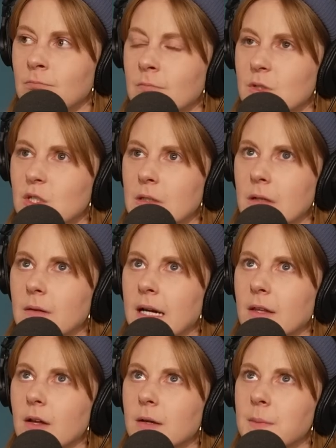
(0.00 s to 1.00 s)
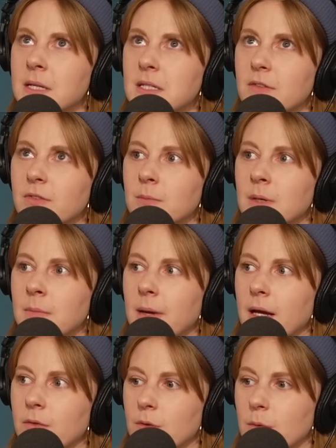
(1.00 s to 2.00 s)
So I locked myself in my
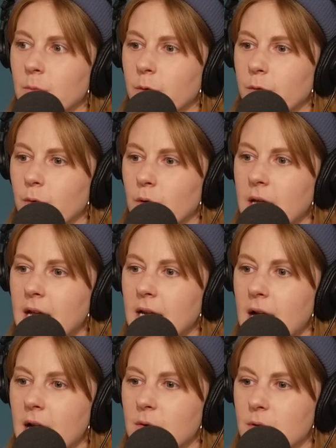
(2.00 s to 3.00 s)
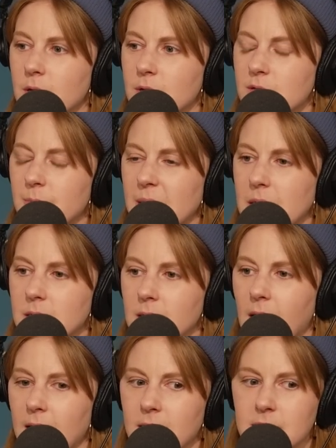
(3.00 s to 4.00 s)
bathroom for 48 hours because
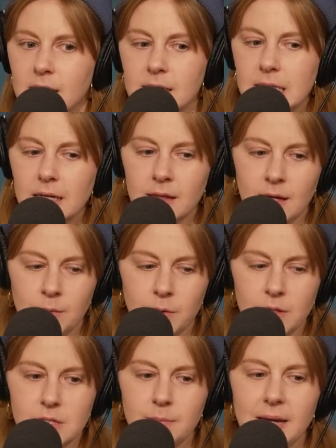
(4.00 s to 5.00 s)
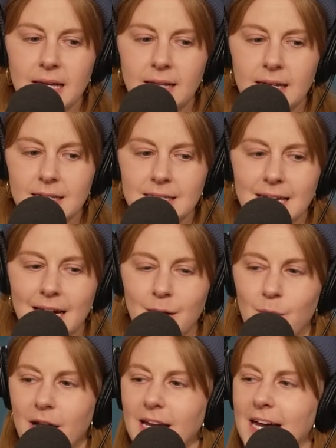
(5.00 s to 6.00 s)
I had this idea that I wanted to make like a
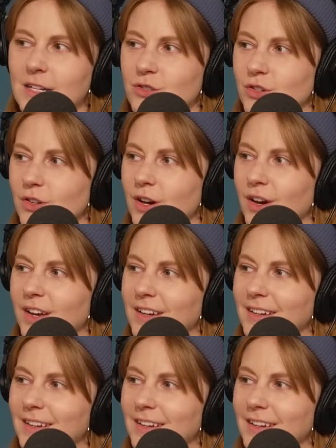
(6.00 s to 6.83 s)
DIY astronaut